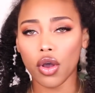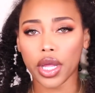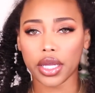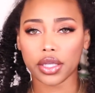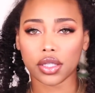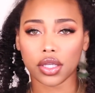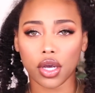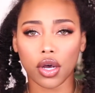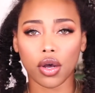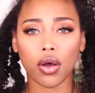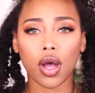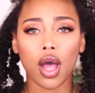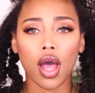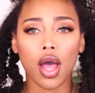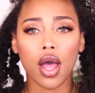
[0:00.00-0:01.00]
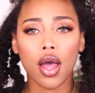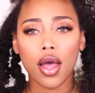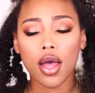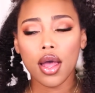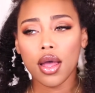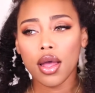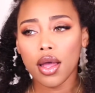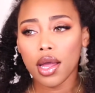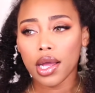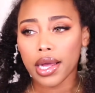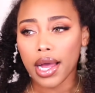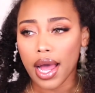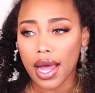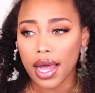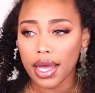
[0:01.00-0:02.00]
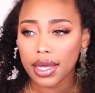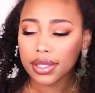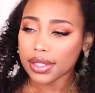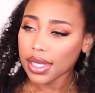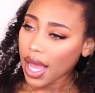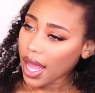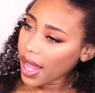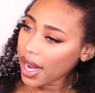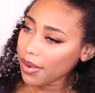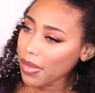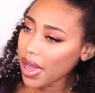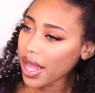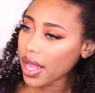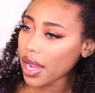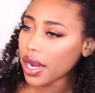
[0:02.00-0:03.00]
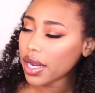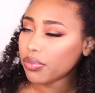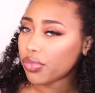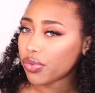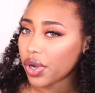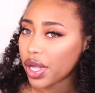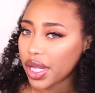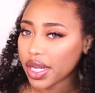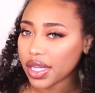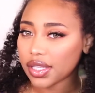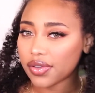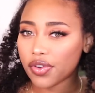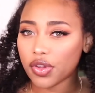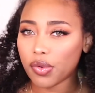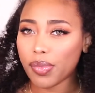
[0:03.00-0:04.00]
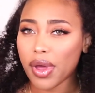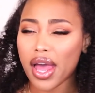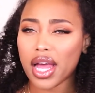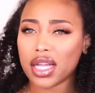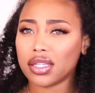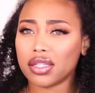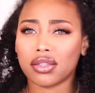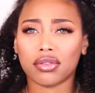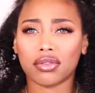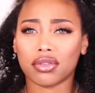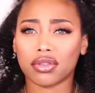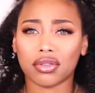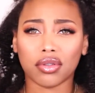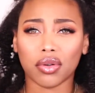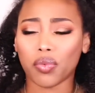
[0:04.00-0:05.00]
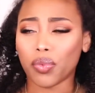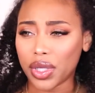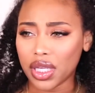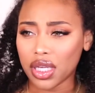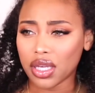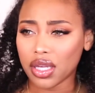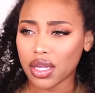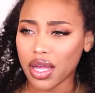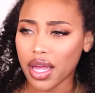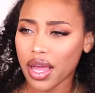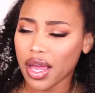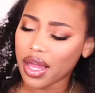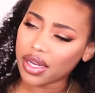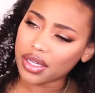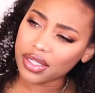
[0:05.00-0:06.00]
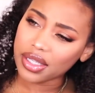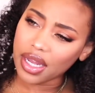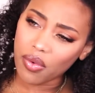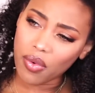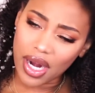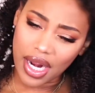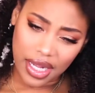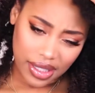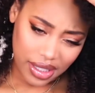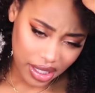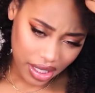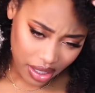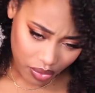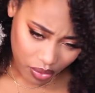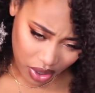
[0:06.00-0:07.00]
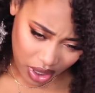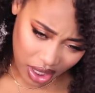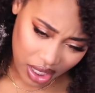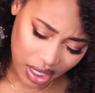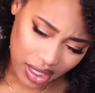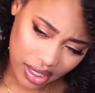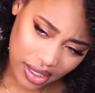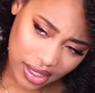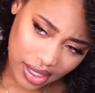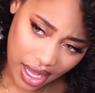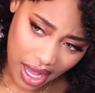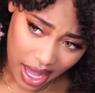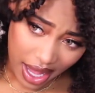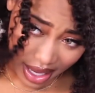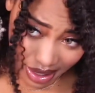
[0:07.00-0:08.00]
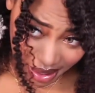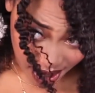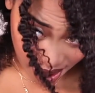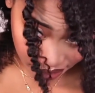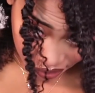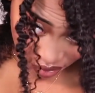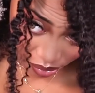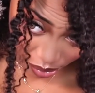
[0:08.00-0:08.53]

Okay, so guys, I had my hair in braids for the past week, and what I did was I left the